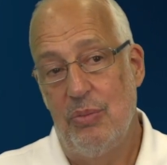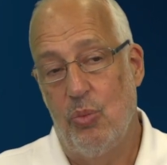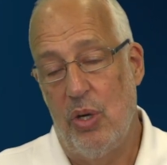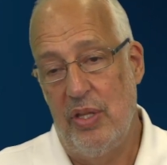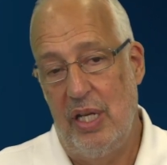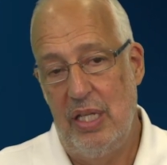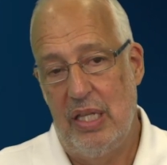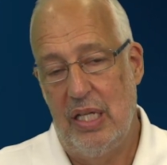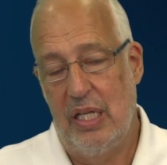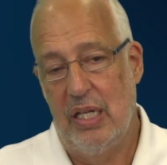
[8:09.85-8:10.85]
more than
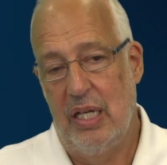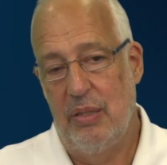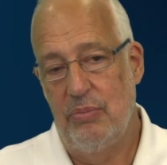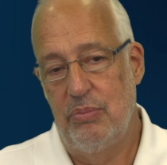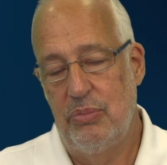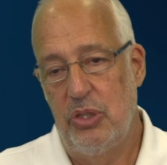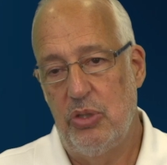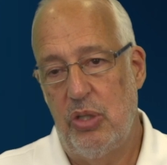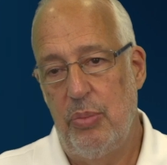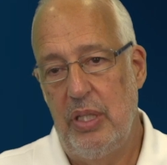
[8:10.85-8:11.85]
anything,
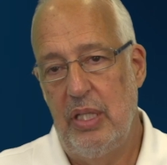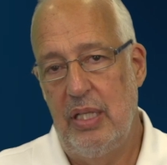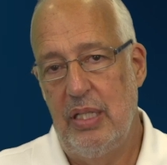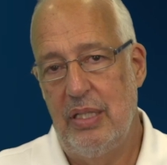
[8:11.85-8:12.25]
determine.